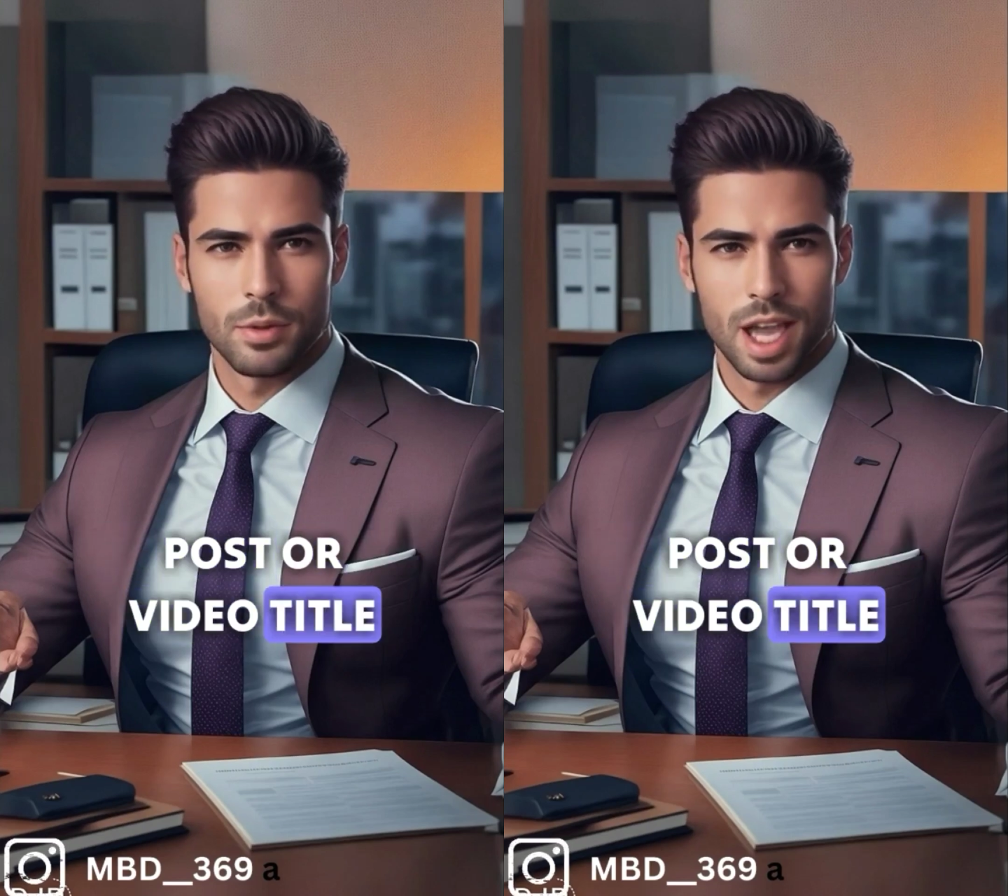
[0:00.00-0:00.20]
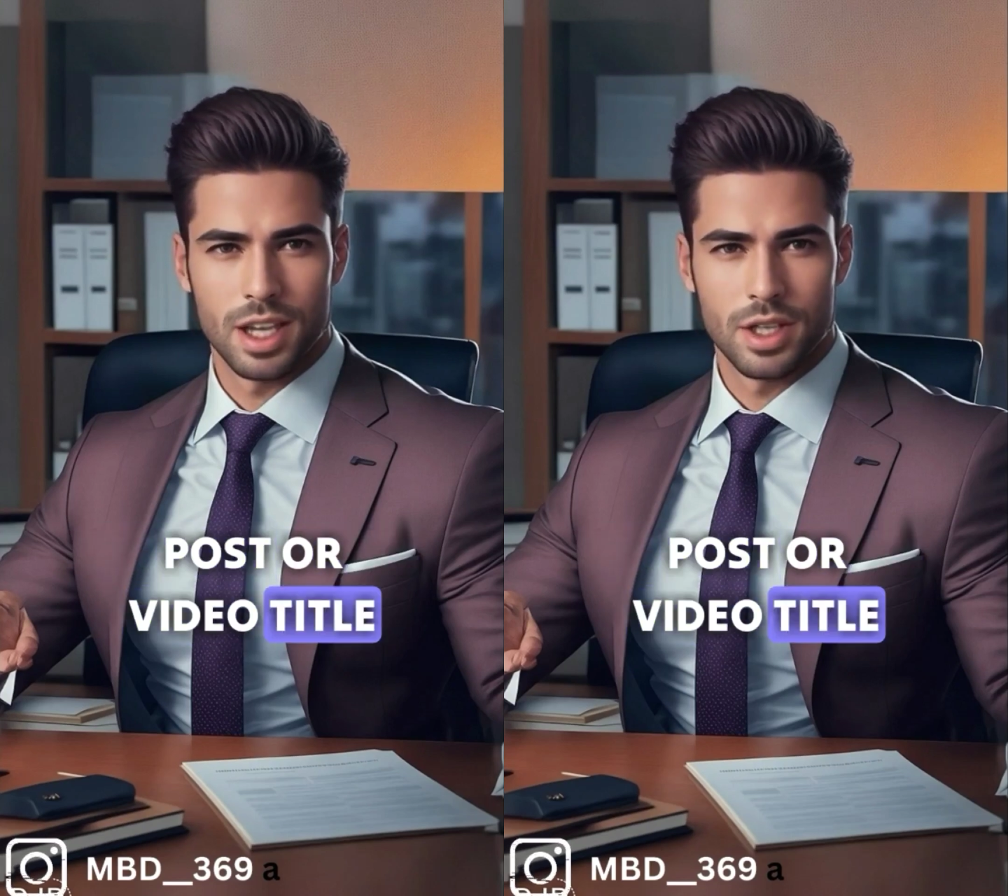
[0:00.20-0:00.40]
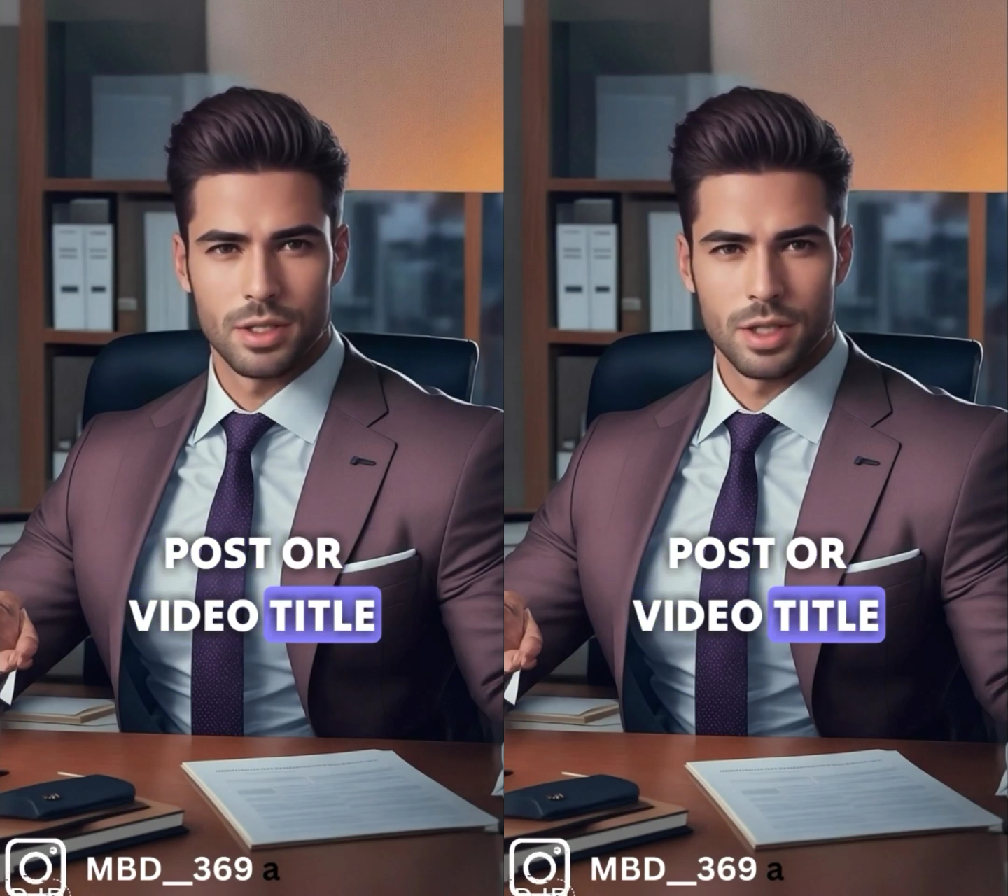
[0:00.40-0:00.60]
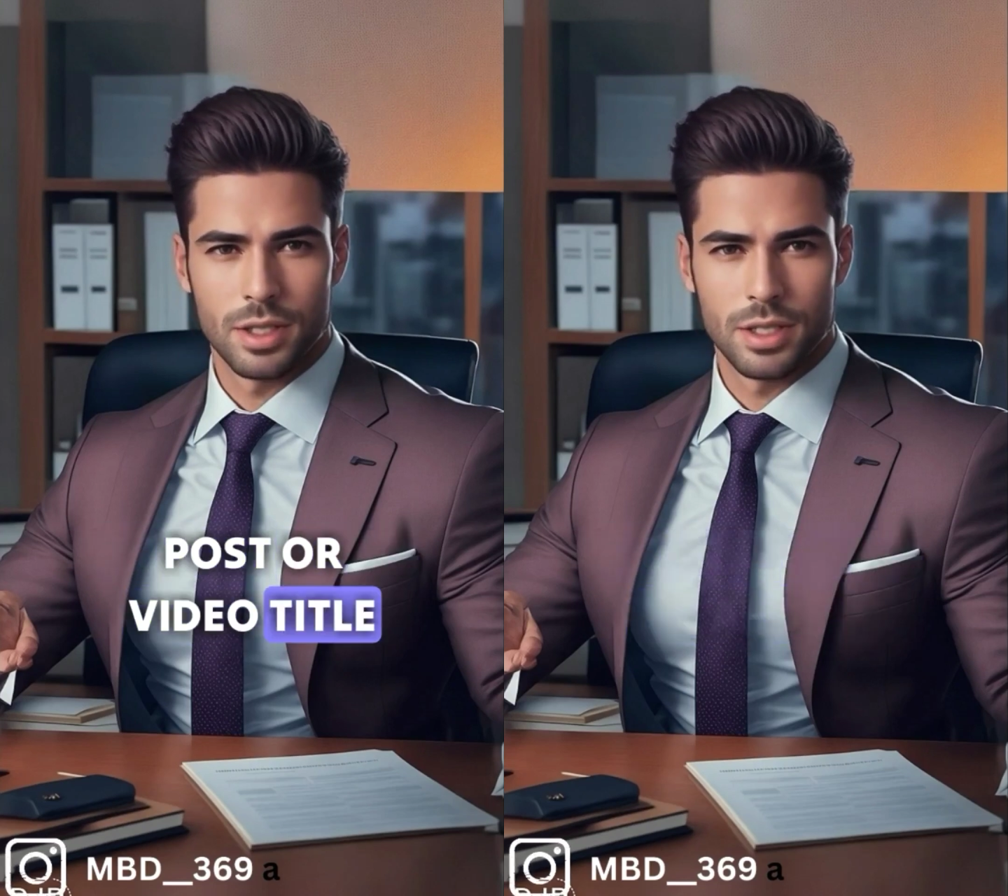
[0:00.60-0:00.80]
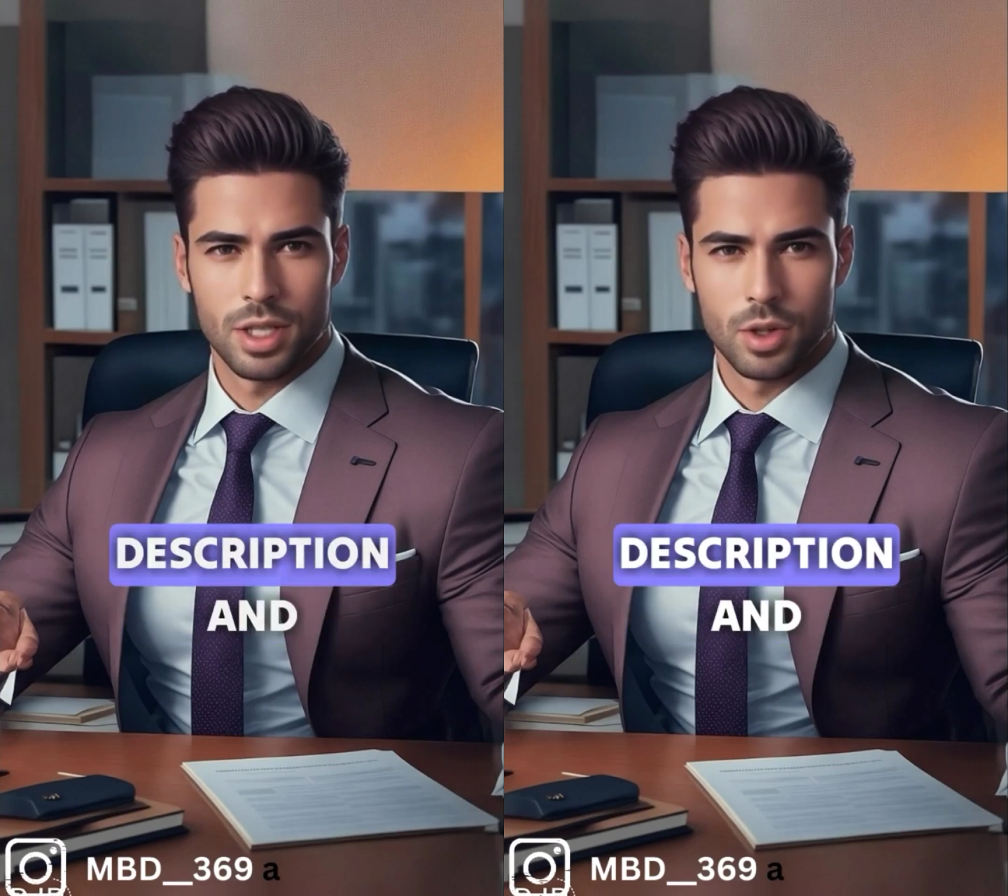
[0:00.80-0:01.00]
title,
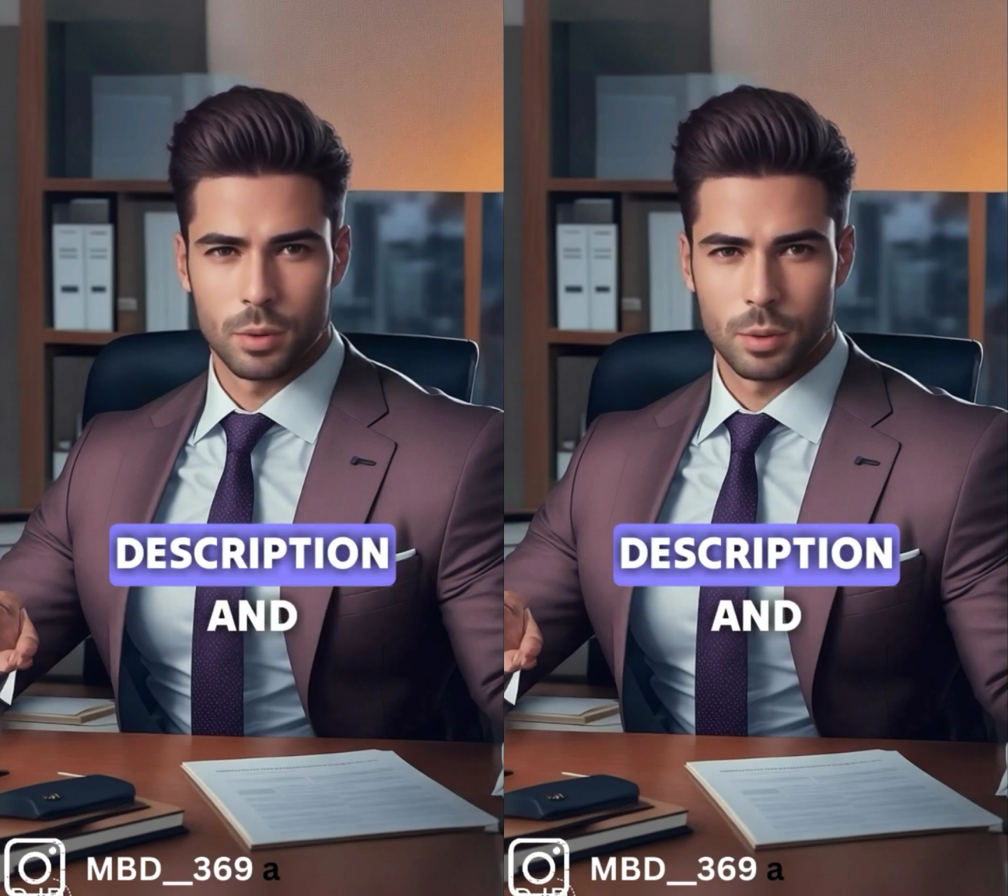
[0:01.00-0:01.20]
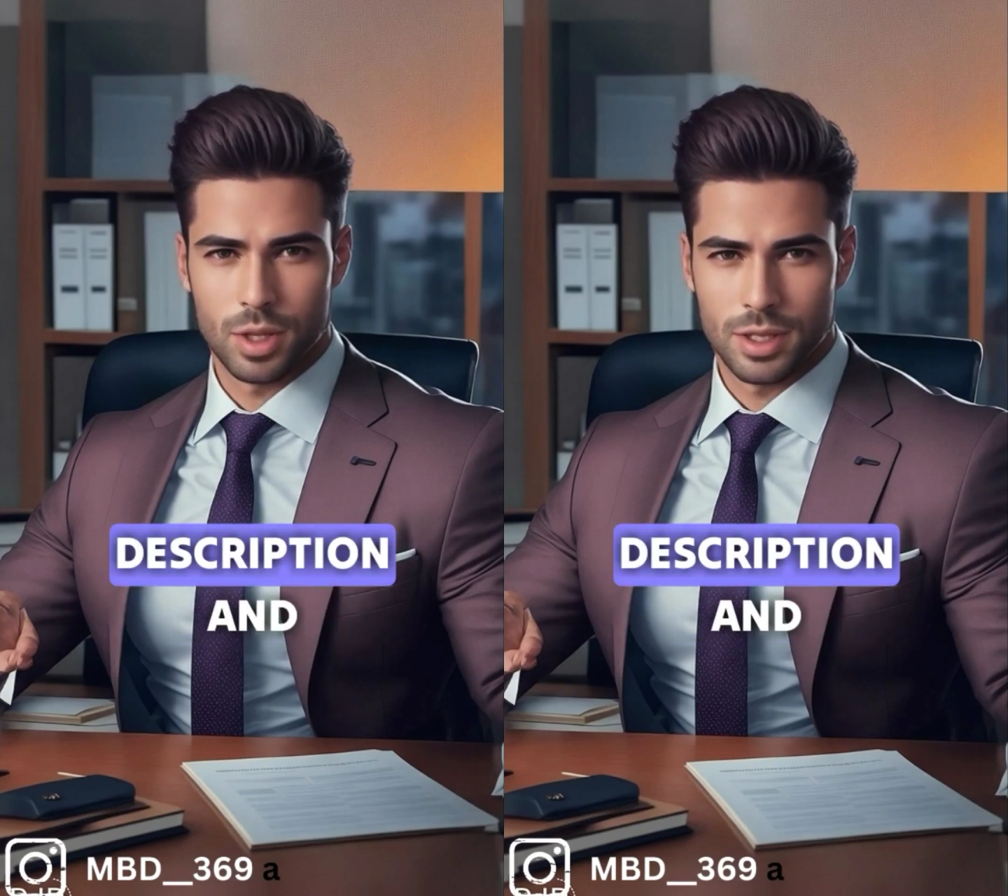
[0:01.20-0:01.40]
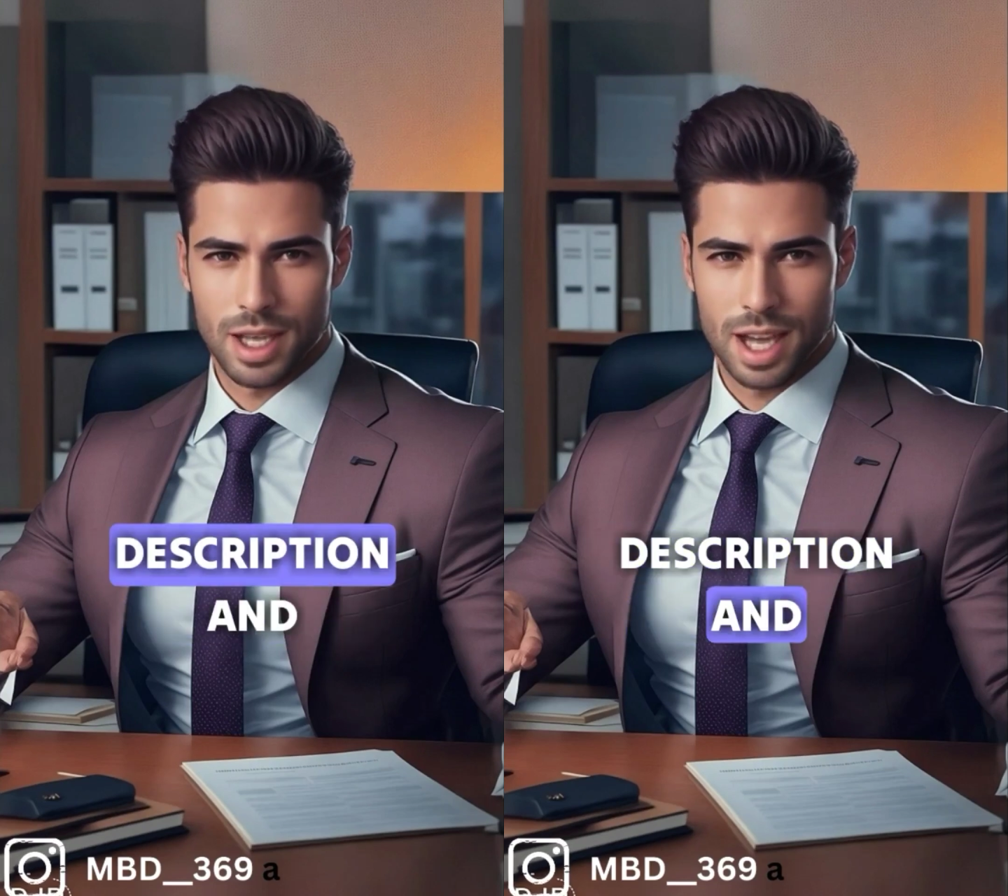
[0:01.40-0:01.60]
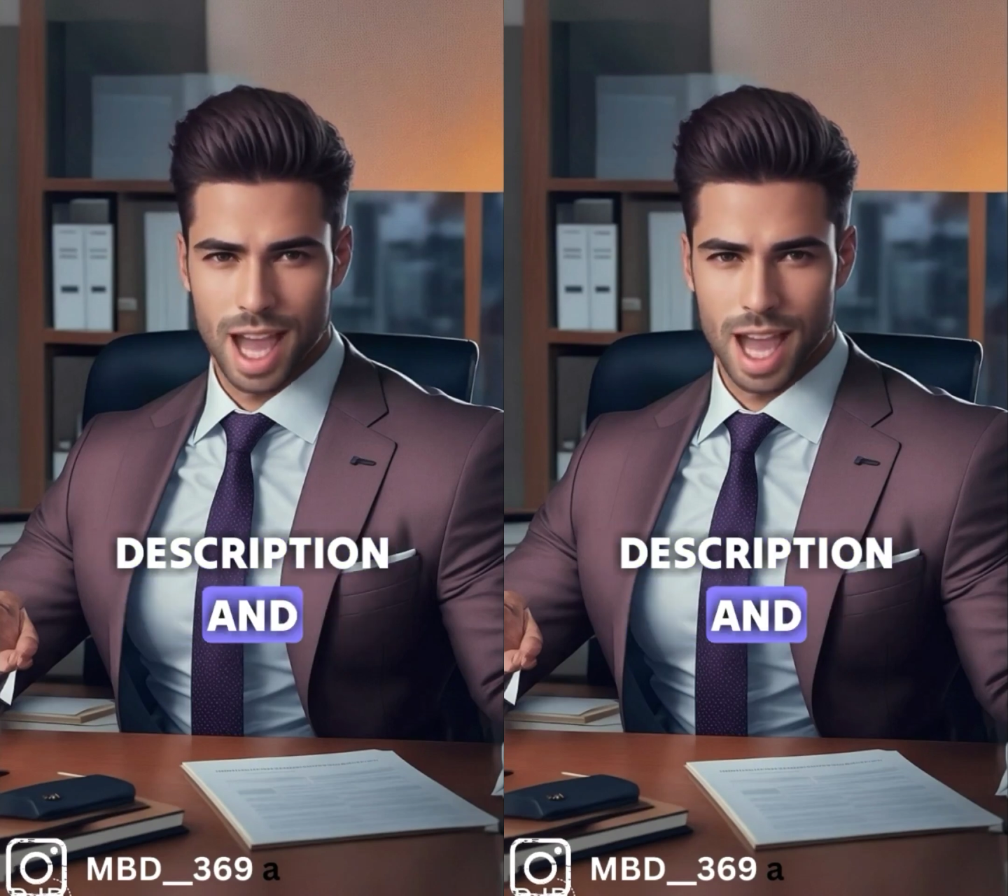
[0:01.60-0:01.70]
description,